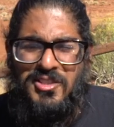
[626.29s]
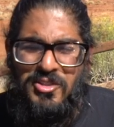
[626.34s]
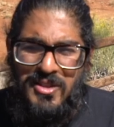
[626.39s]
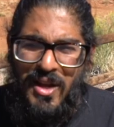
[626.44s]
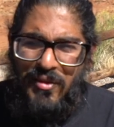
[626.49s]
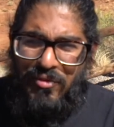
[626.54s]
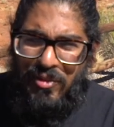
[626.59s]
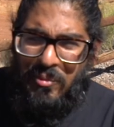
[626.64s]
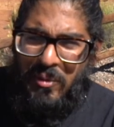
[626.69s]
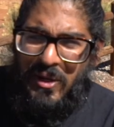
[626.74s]
So
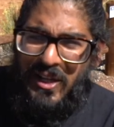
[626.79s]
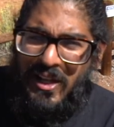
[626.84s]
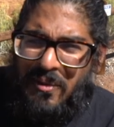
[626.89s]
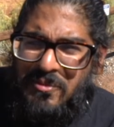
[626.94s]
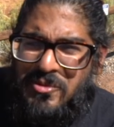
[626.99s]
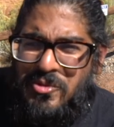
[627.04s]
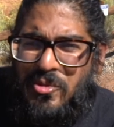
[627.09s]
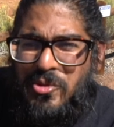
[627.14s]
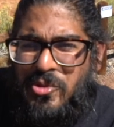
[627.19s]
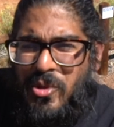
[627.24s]
definitely when it
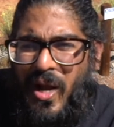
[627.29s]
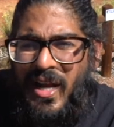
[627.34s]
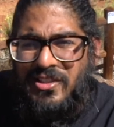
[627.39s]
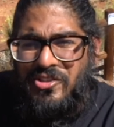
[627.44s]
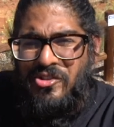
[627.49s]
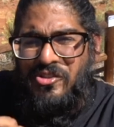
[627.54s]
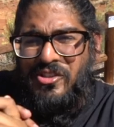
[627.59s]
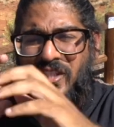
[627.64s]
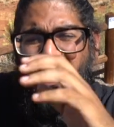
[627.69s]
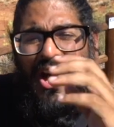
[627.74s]
comes to
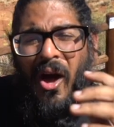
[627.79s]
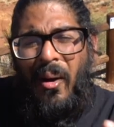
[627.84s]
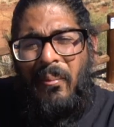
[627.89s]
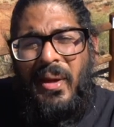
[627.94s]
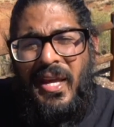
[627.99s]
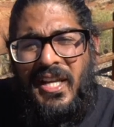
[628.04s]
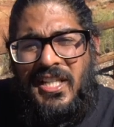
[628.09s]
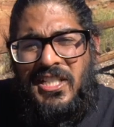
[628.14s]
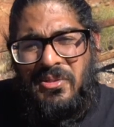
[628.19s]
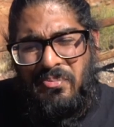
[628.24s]
attractions, come
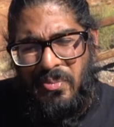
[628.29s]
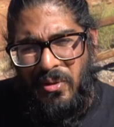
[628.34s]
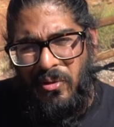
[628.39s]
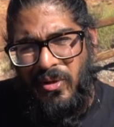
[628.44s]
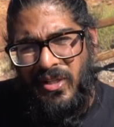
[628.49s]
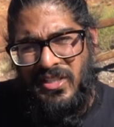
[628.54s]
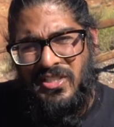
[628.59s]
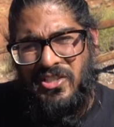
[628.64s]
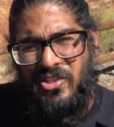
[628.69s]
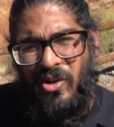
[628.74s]

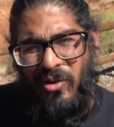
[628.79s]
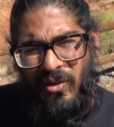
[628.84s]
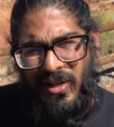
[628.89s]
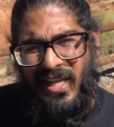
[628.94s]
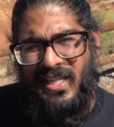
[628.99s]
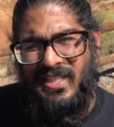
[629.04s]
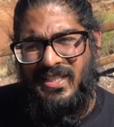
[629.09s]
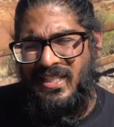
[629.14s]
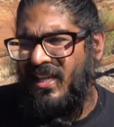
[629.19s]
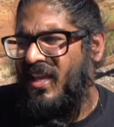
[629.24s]
experience
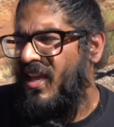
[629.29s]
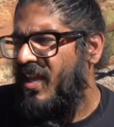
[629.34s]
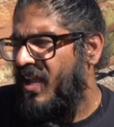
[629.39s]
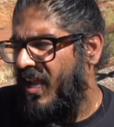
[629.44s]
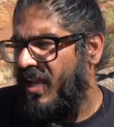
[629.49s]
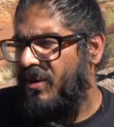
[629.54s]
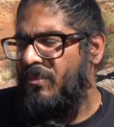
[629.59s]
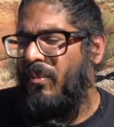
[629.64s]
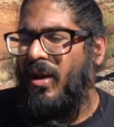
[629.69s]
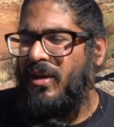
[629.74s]
stargazing
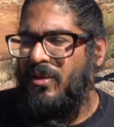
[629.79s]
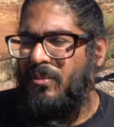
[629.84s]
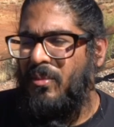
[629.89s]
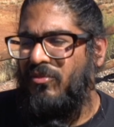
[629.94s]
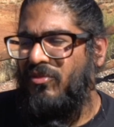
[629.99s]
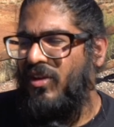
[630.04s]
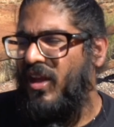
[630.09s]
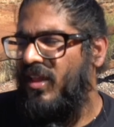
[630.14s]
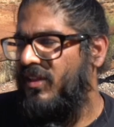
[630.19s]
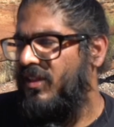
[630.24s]
in
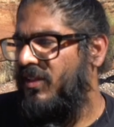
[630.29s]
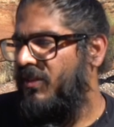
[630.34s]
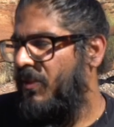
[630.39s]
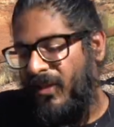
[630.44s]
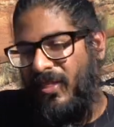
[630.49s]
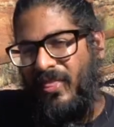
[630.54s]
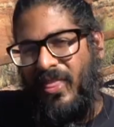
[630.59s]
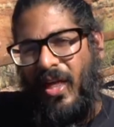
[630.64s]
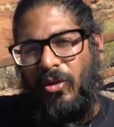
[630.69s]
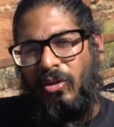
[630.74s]
Monument Valley.
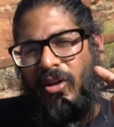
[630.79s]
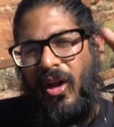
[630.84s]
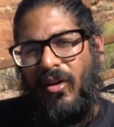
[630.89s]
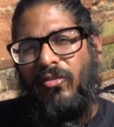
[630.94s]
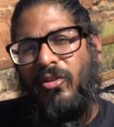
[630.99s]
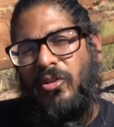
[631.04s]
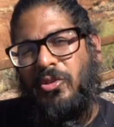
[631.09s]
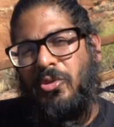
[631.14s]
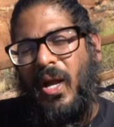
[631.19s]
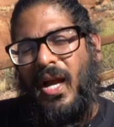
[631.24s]
That'll
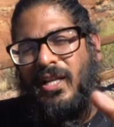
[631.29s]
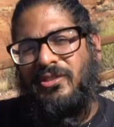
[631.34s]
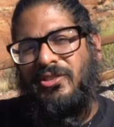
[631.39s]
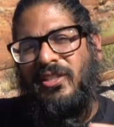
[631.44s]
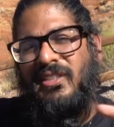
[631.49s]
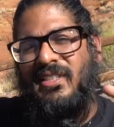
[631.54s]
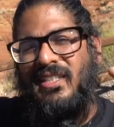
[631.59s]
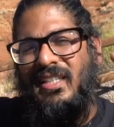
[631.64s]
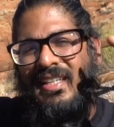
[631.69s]
cover attractions.